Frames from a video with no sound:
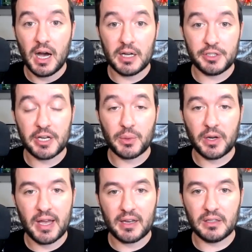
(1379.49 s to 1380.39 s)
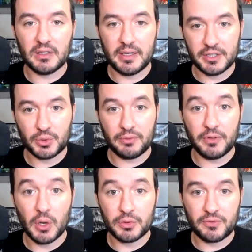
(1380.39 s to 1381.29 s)
January ahead, and the latest sort of
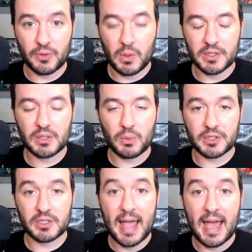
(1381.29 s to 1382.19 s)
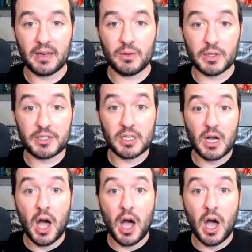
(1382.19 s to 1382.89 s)
notes for what's